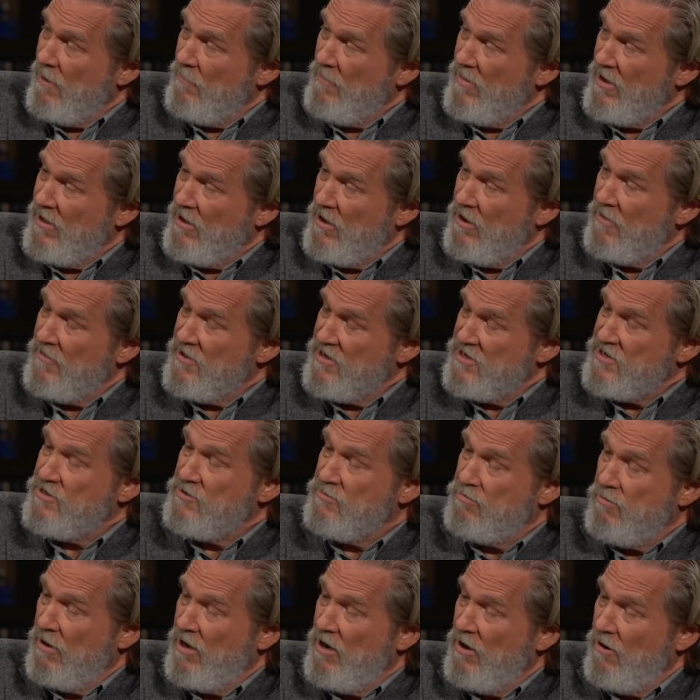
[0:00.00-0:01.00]
I mean, yeah, this
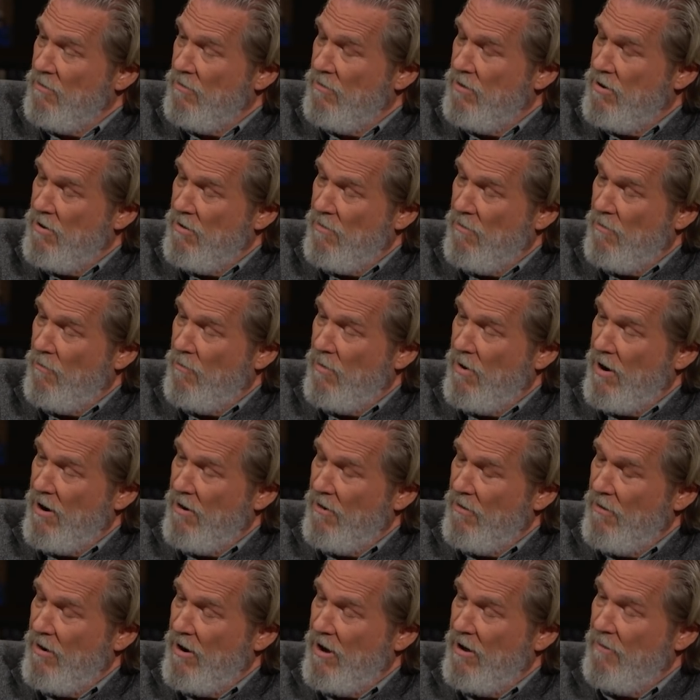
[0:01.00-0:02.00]
is, you know,
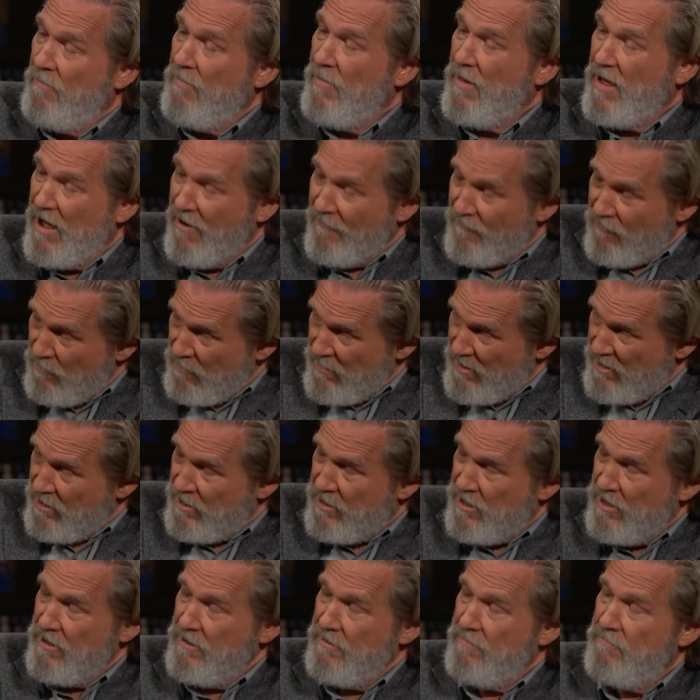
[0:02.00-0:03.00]
where
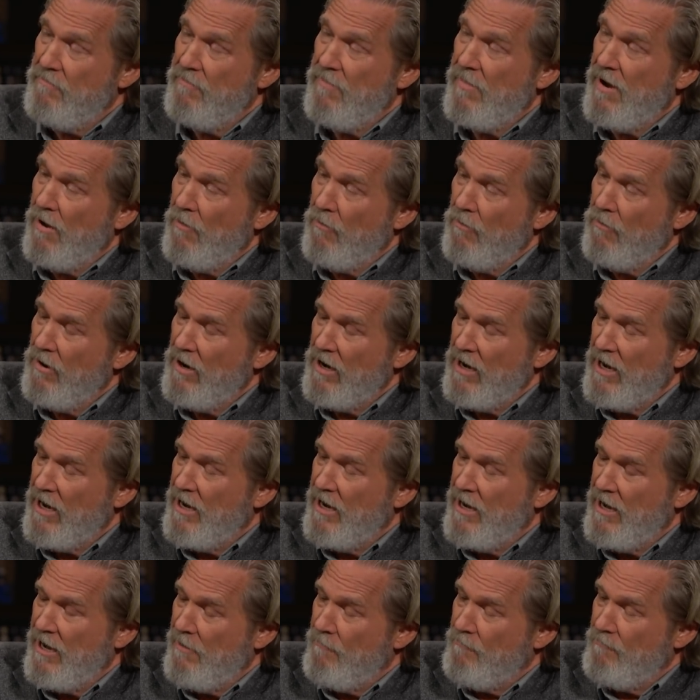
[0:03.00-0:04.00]
government can
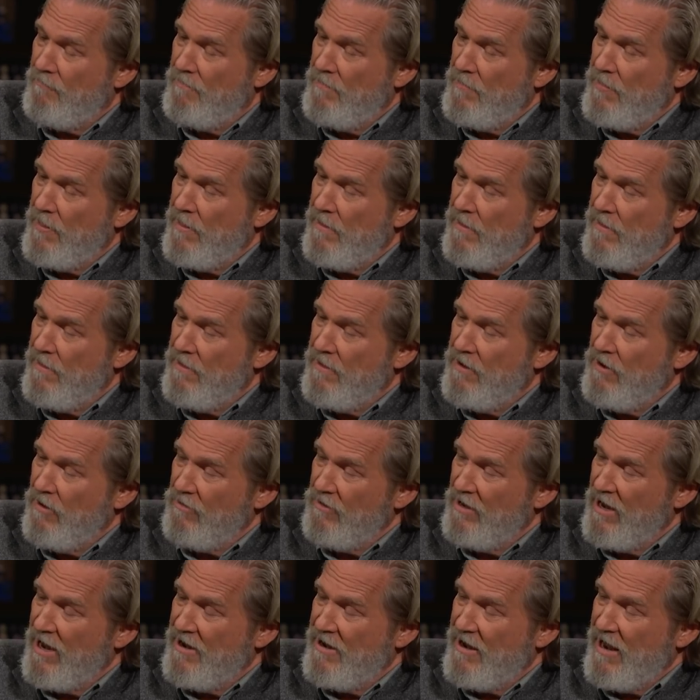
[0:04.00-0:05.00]
really, you know,
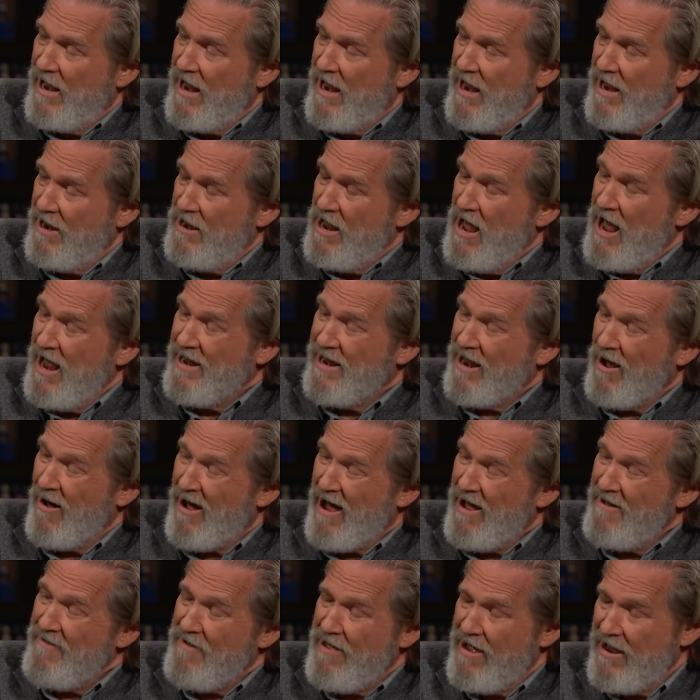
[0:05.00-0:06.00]
lend a hand. Now,
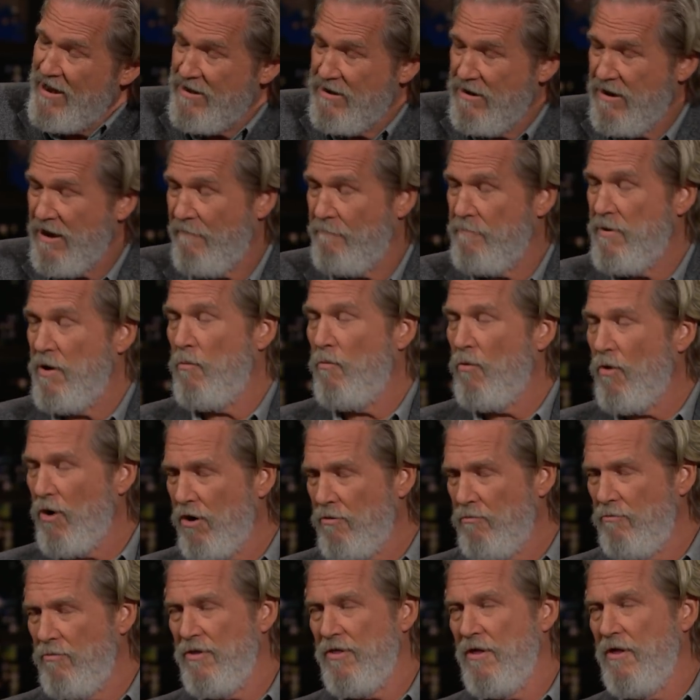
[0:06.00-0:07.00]
I've been
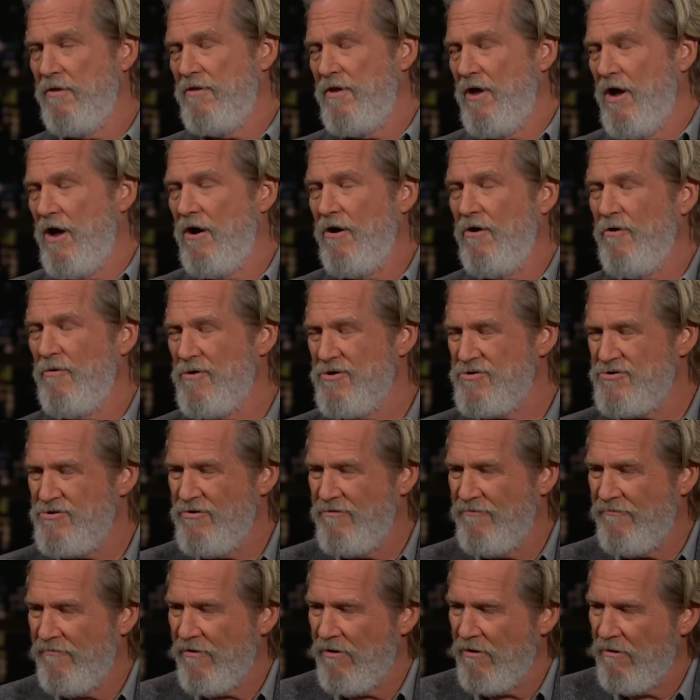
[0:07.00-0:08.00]
working with on the hunger
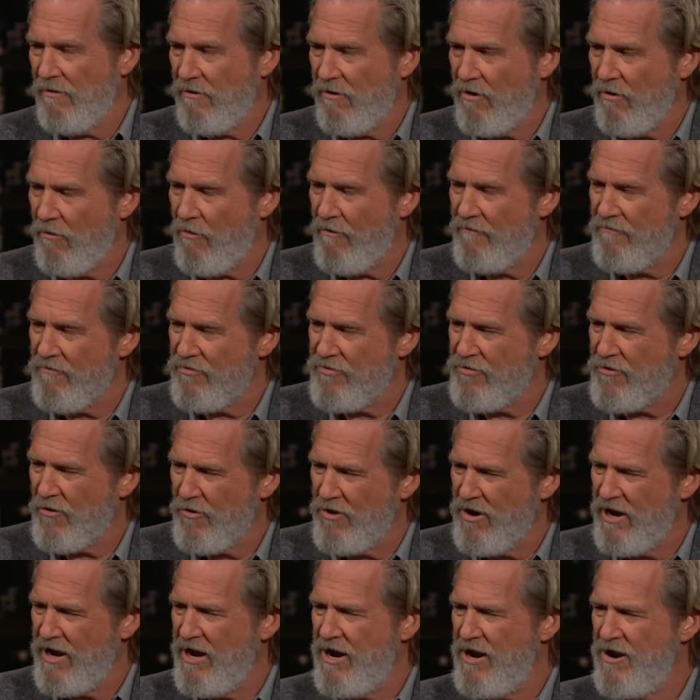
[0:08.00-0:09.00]
issue for, you know, over
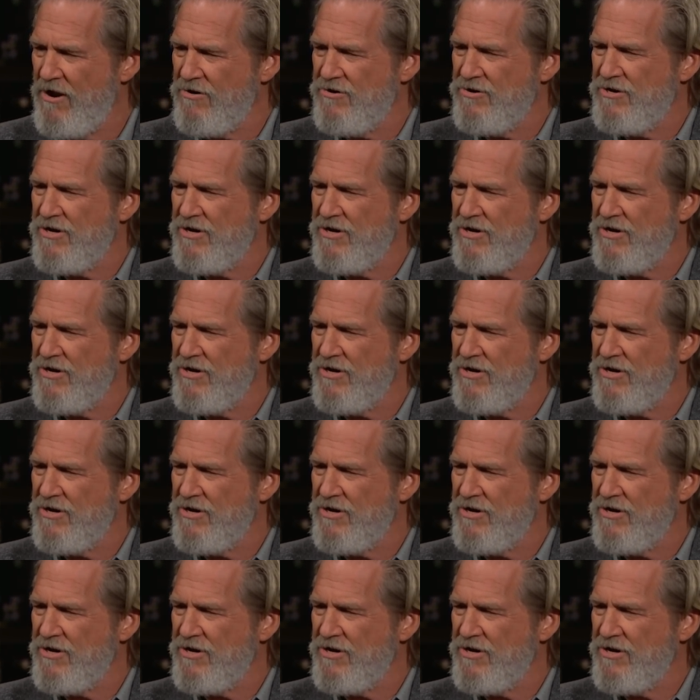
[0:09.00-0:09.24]
30 years